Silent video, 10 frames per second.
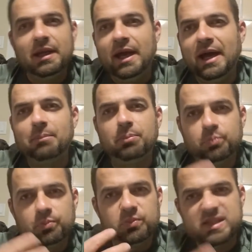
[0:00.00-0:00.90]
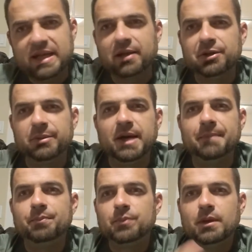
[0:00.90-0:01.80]
Have saddled him
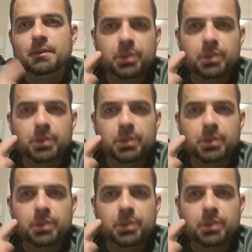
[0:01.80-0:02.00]
up,